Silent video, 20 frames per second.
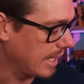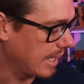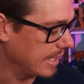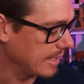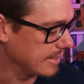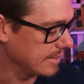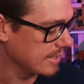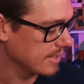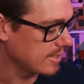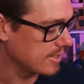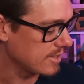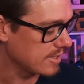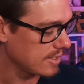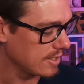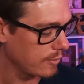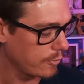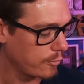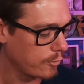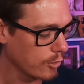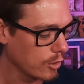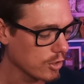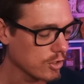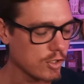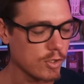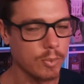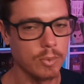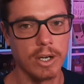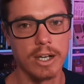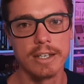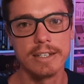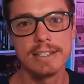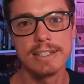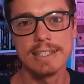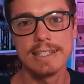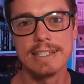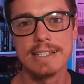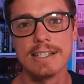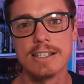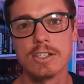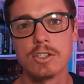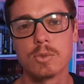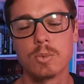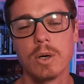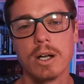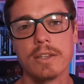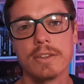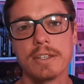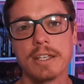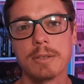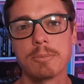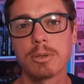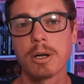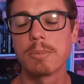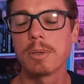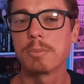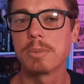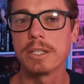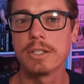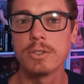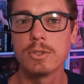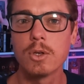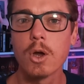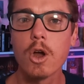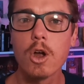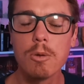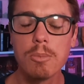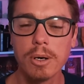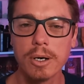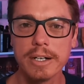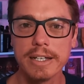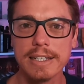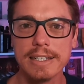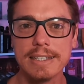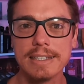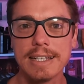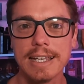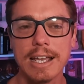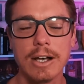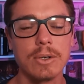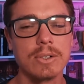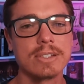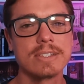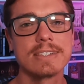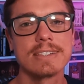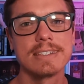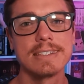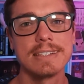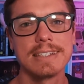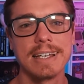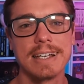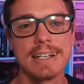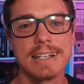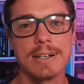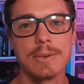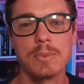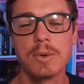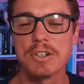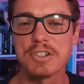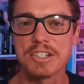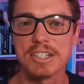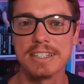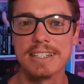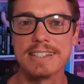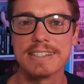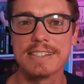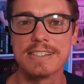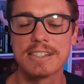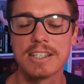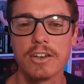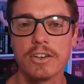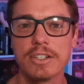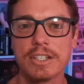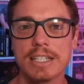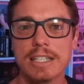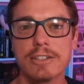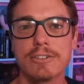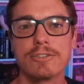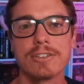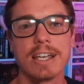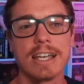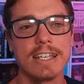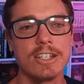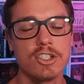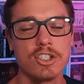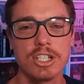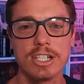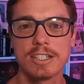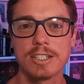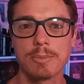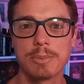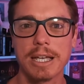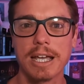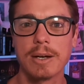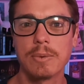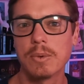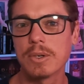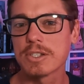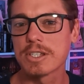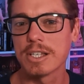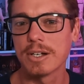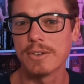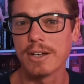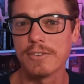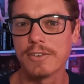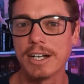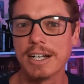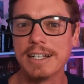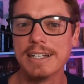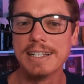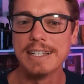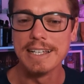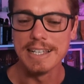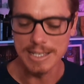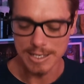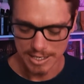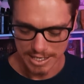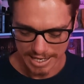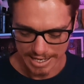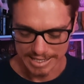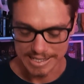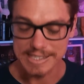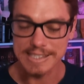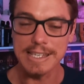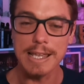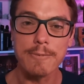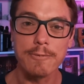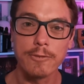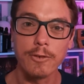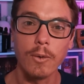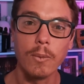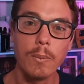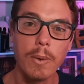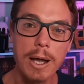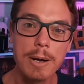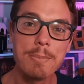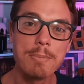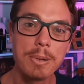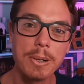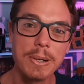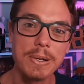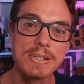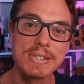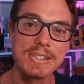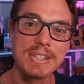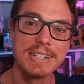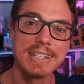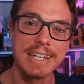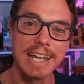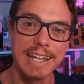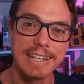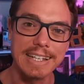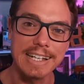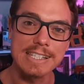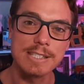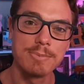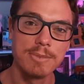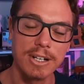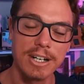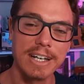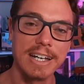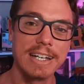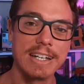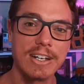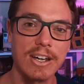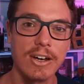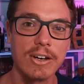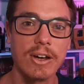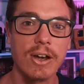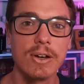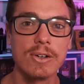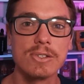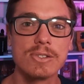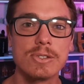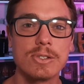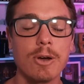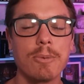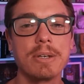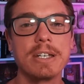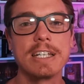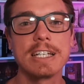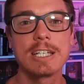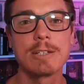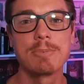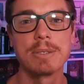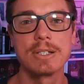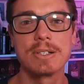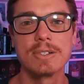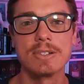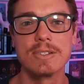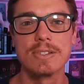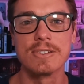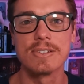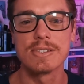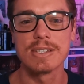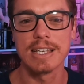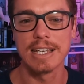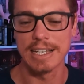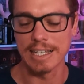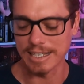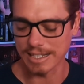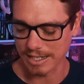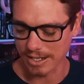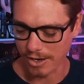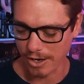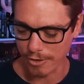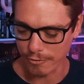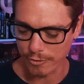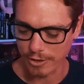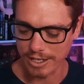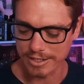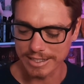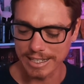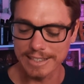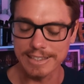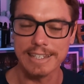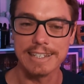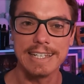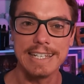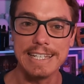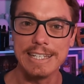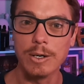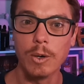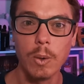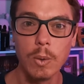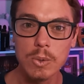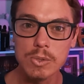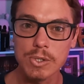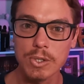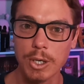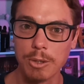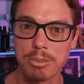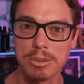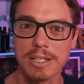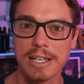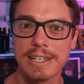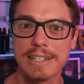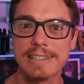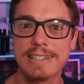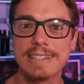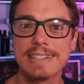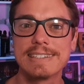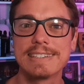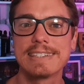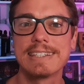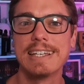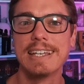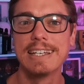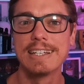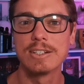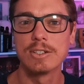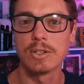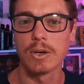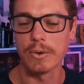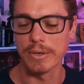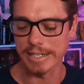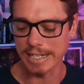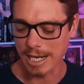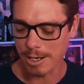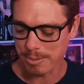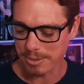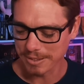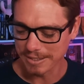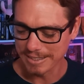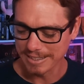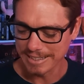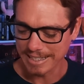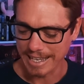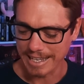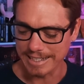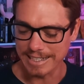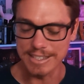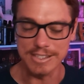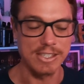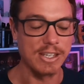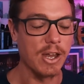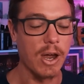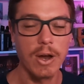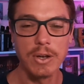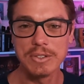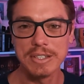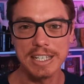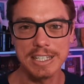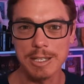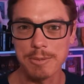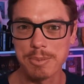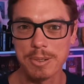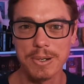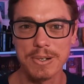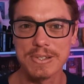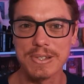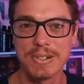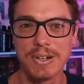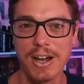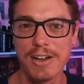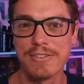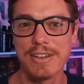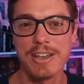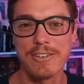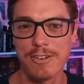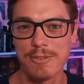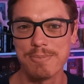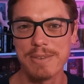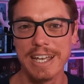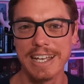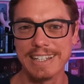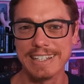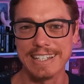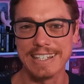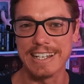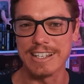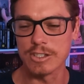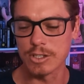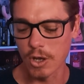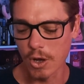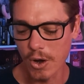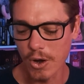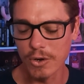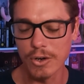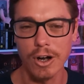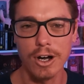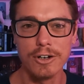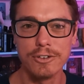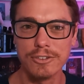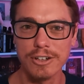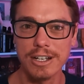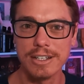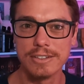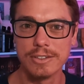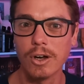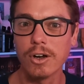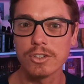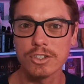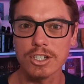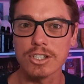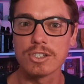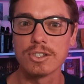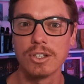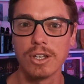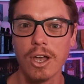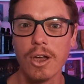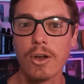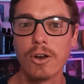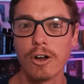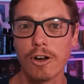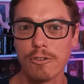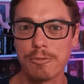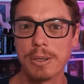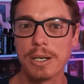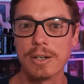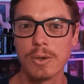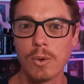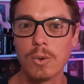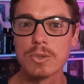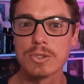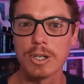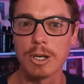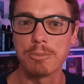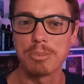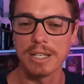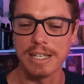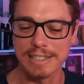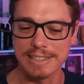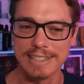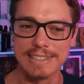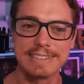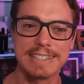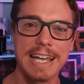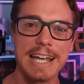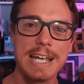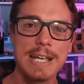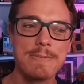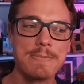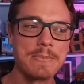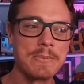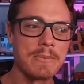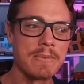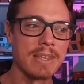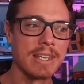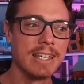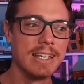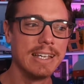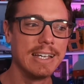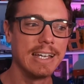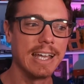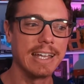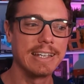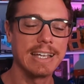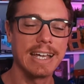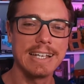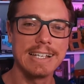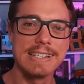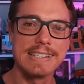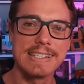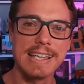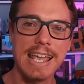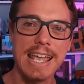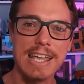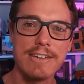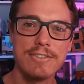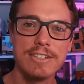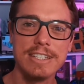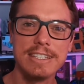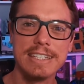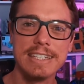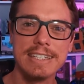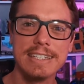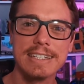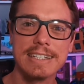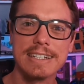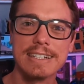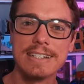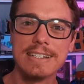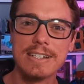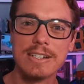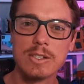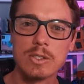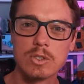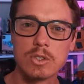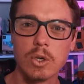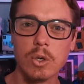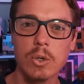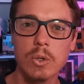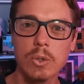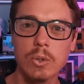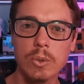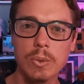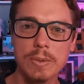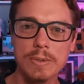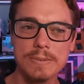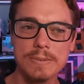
This first one is one that probably nobody else watching this is going to give a shit about whatsoever, except for one person, and that's my co-host Dominic, because I found out that he also played this growing up, and he's the only other person I've ever met that has heard of, not just heard of, but also played this game, and that is Heavy Gear 2.